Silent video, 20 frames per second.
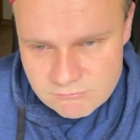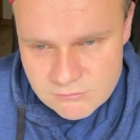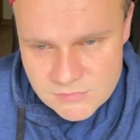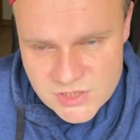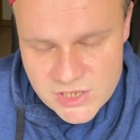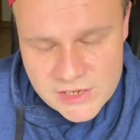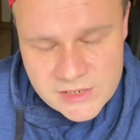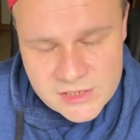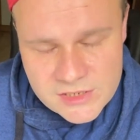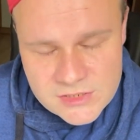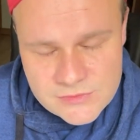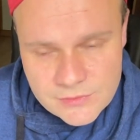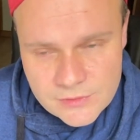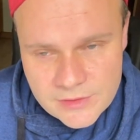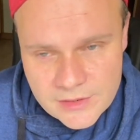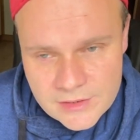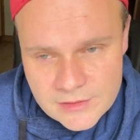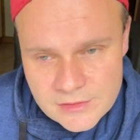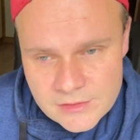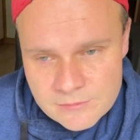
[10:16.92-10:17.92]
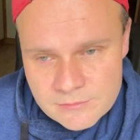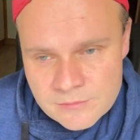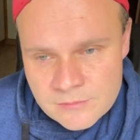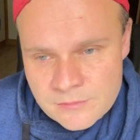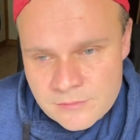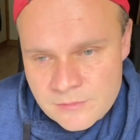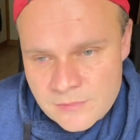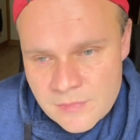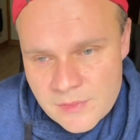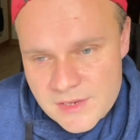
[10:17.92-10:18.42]
Chinese for that.
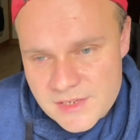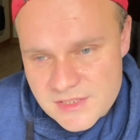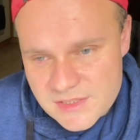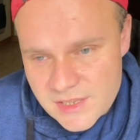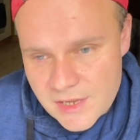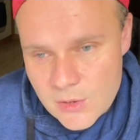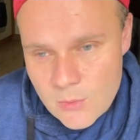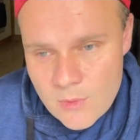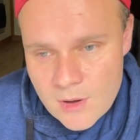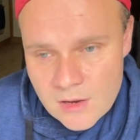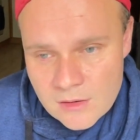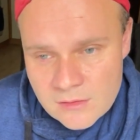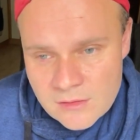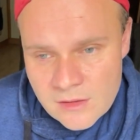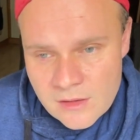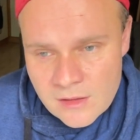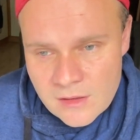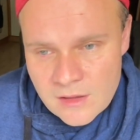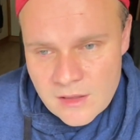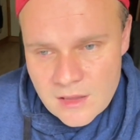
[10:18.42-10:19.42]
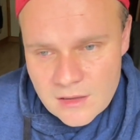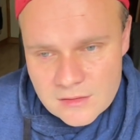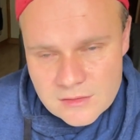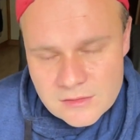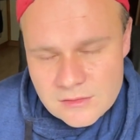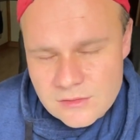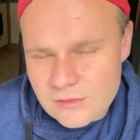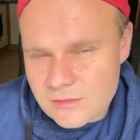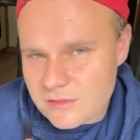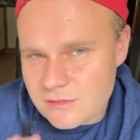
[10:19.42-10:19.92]
There's Taiwan.
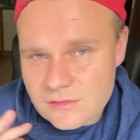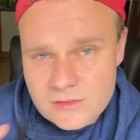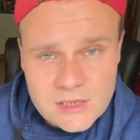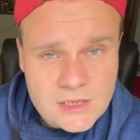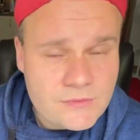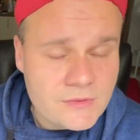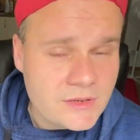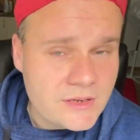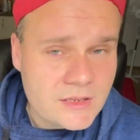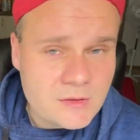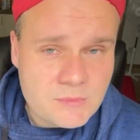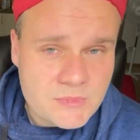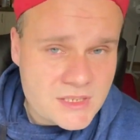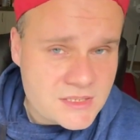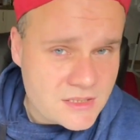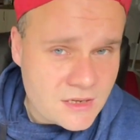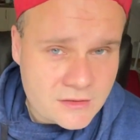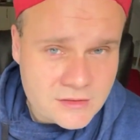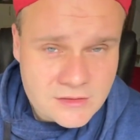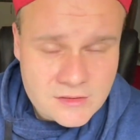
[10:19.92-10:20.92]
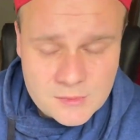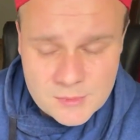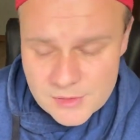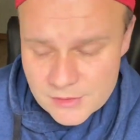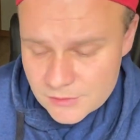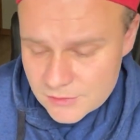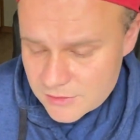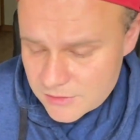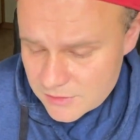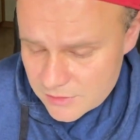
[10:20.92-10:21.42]
Don't even get me started
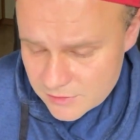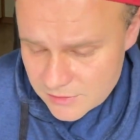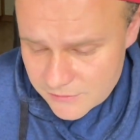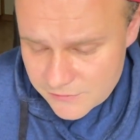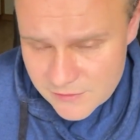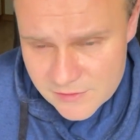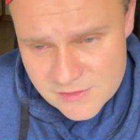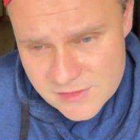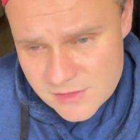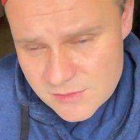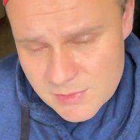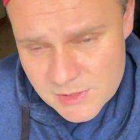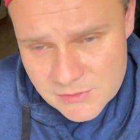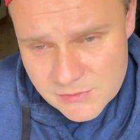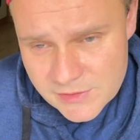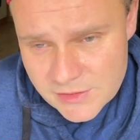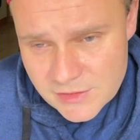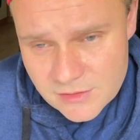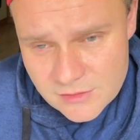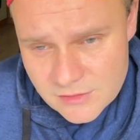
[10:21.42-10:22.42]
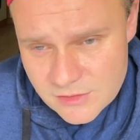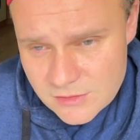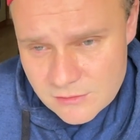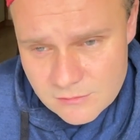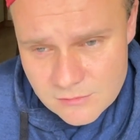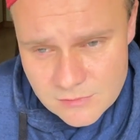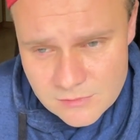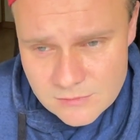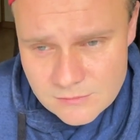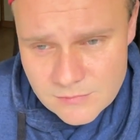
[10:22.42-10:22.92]
about the differences between
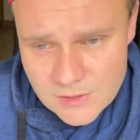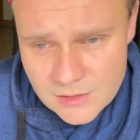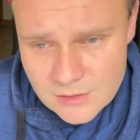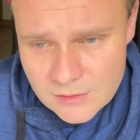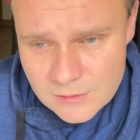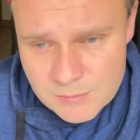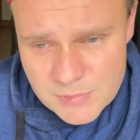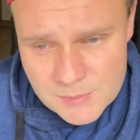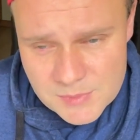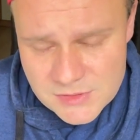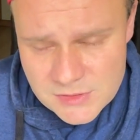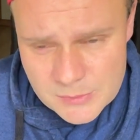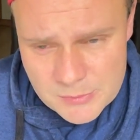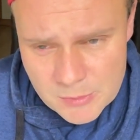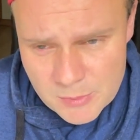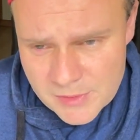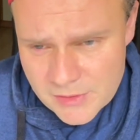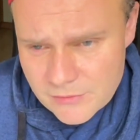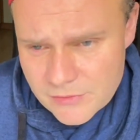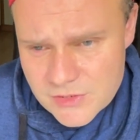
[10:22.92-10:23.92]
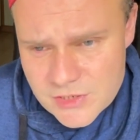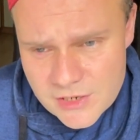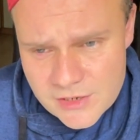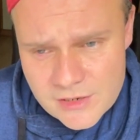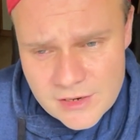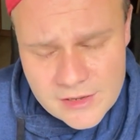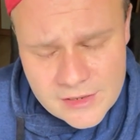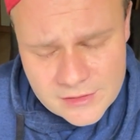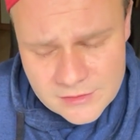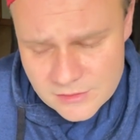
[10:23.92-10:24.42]
People's Republic of
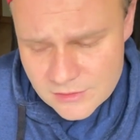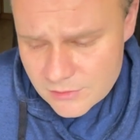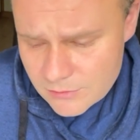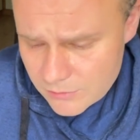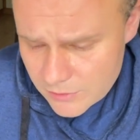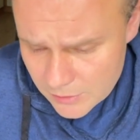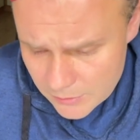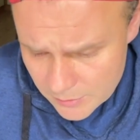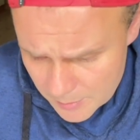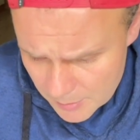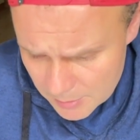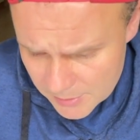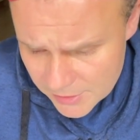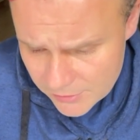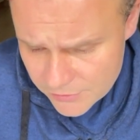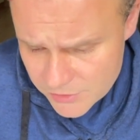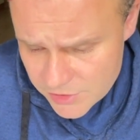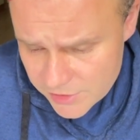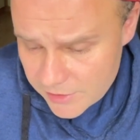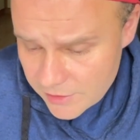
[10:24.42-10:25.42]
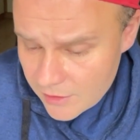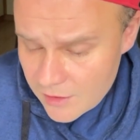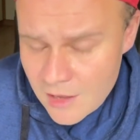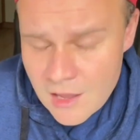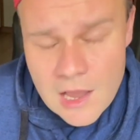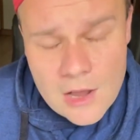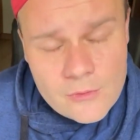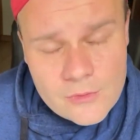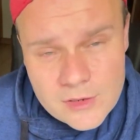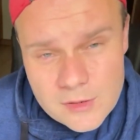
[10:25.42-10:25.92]
China and the Republic of China.
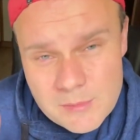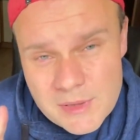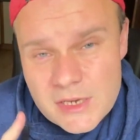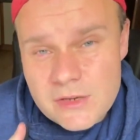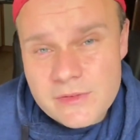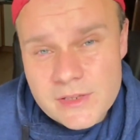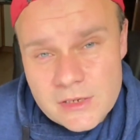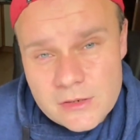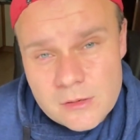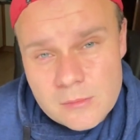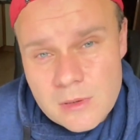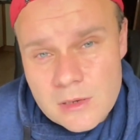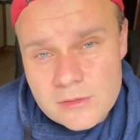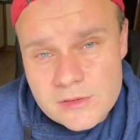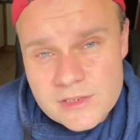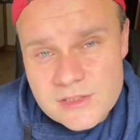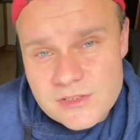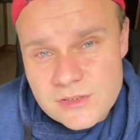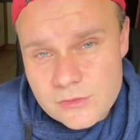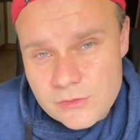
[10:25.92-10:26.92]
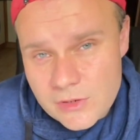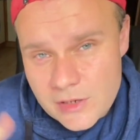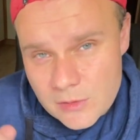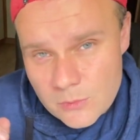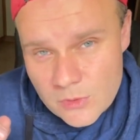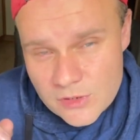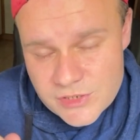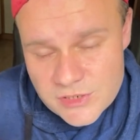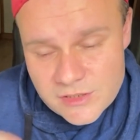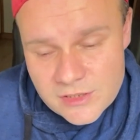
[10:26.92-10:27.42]
I already made a video about it, so you can
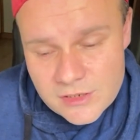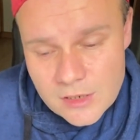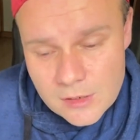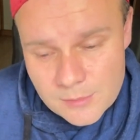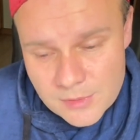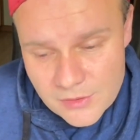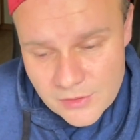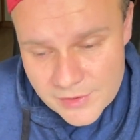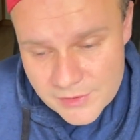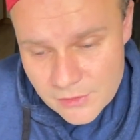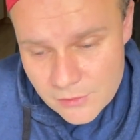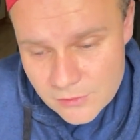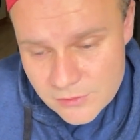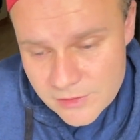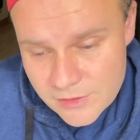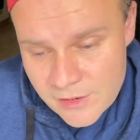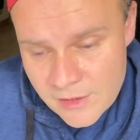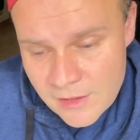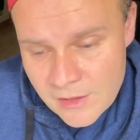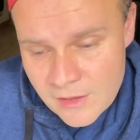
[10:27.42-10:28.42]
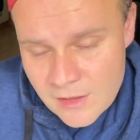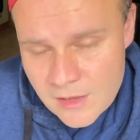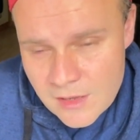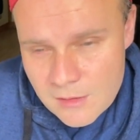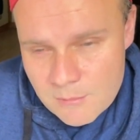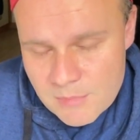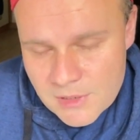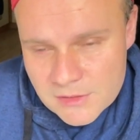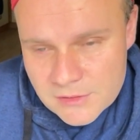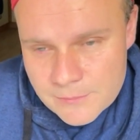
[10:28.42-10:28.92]
watch it in the upper right corner.
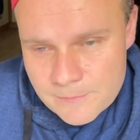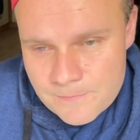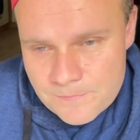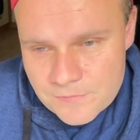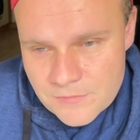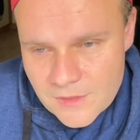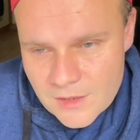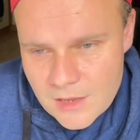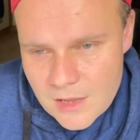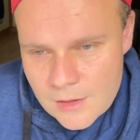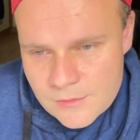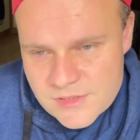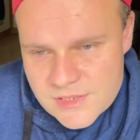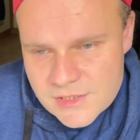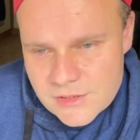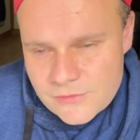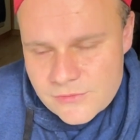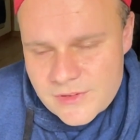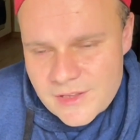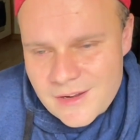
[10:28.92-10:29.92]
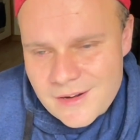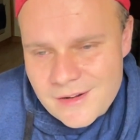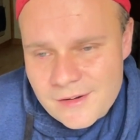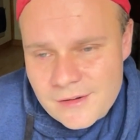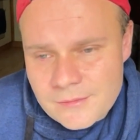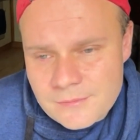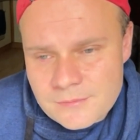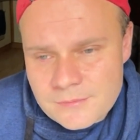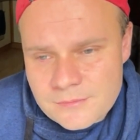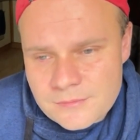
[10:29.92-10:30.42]
But outside of there,
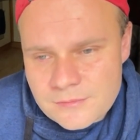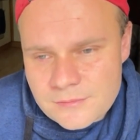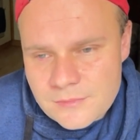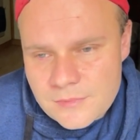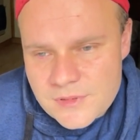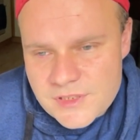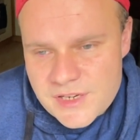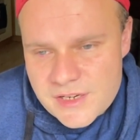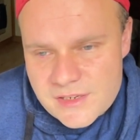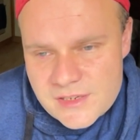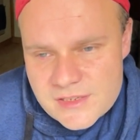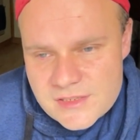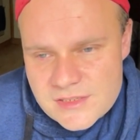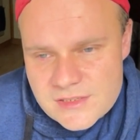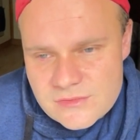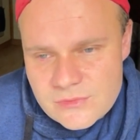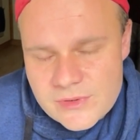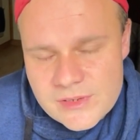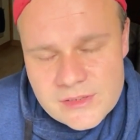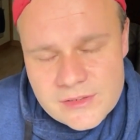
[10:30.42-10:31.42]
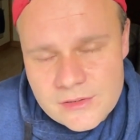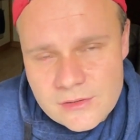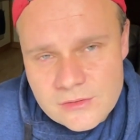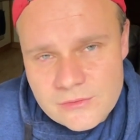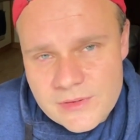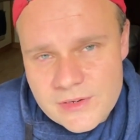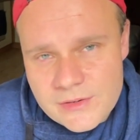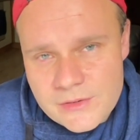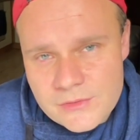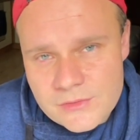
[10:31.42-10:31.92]
Chinese is really not
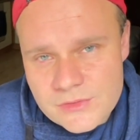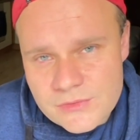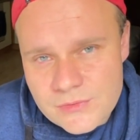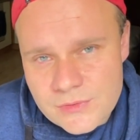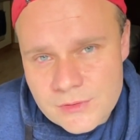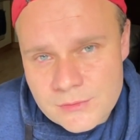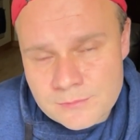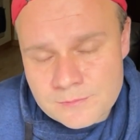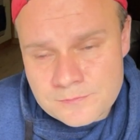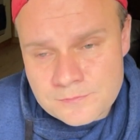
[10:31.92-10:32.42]
very useful.